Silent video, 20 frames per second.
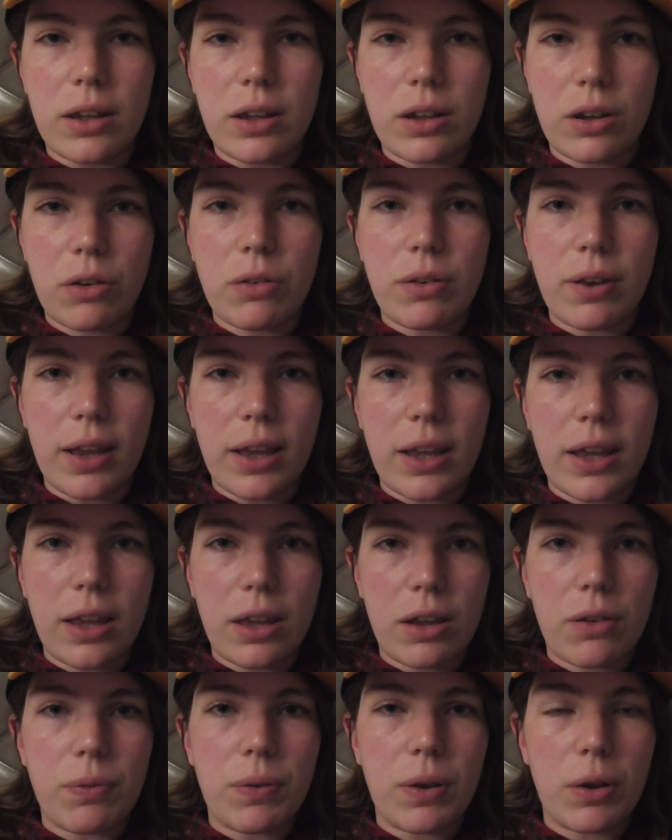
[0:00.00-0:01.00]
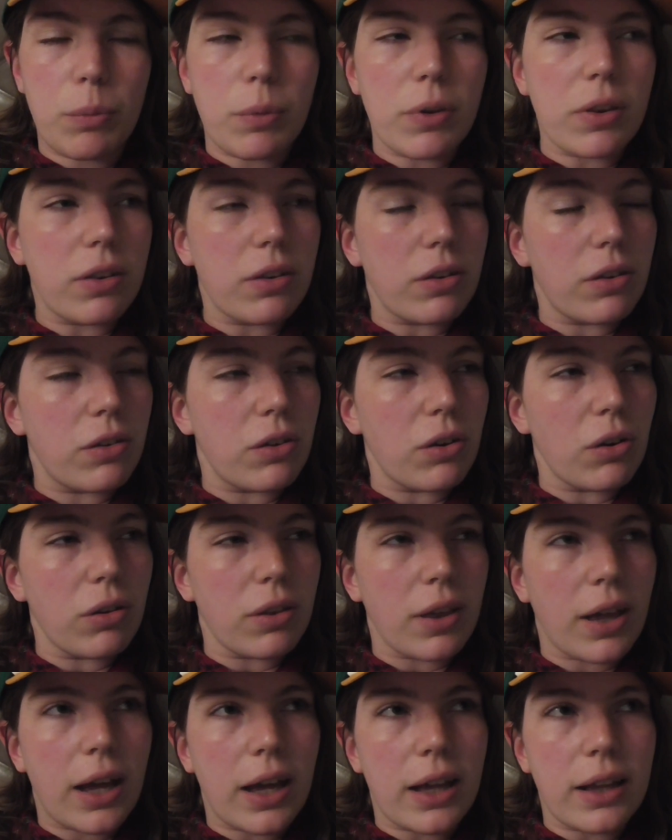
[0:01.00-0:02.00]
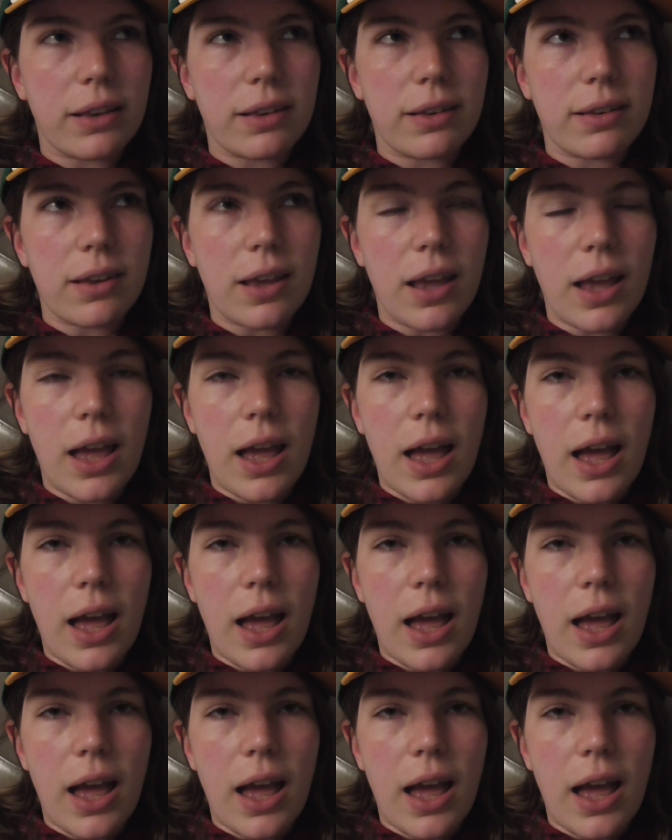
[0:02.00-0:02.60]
you know, taking a few months to do that.